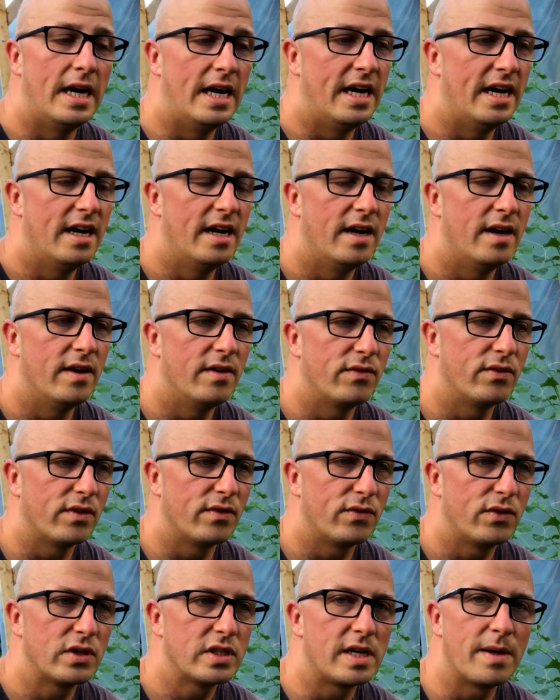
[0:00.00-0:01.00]
Uh, for
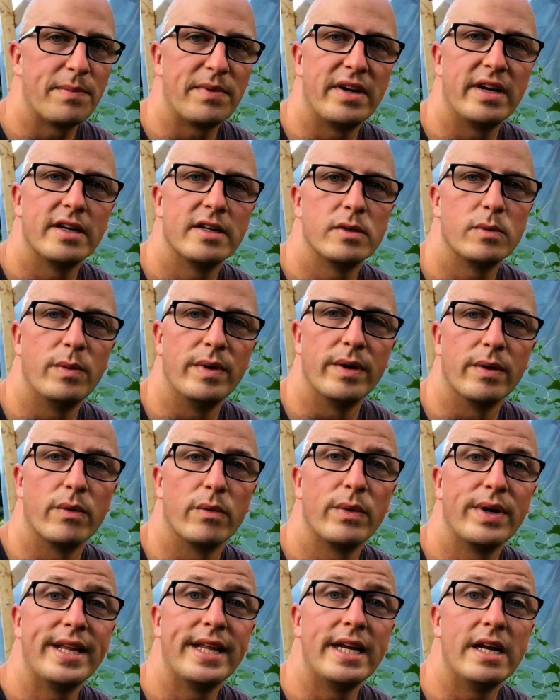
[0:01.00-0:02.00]
the first couple years, we
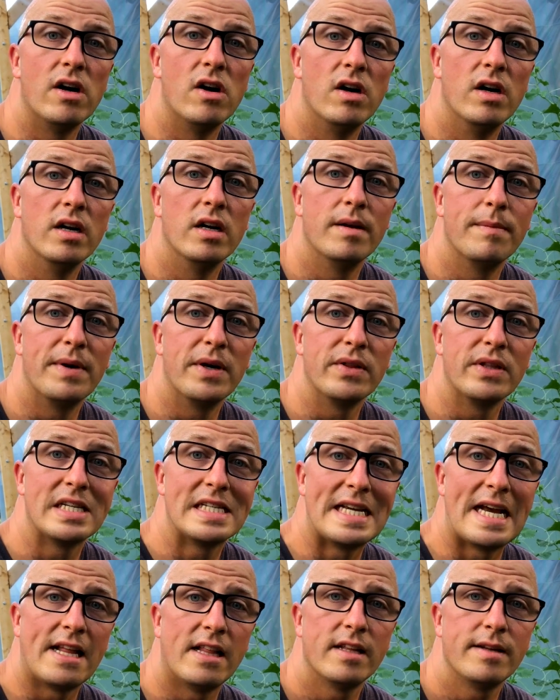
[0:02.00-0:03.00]
were really on about the
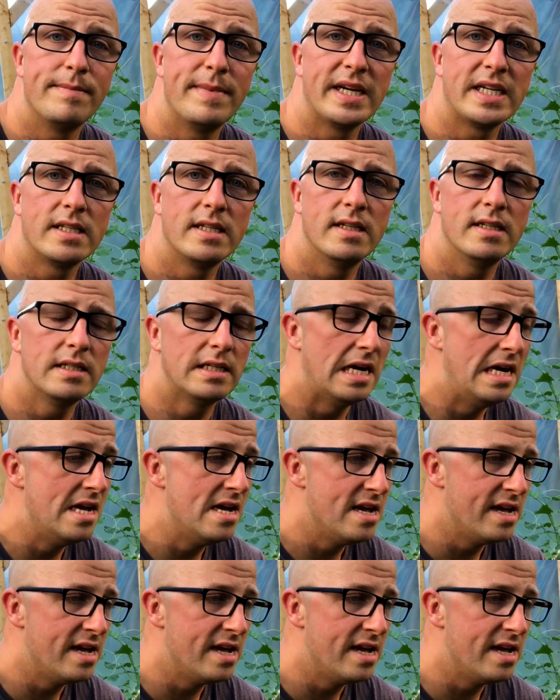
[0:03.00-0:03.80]
salad mixes.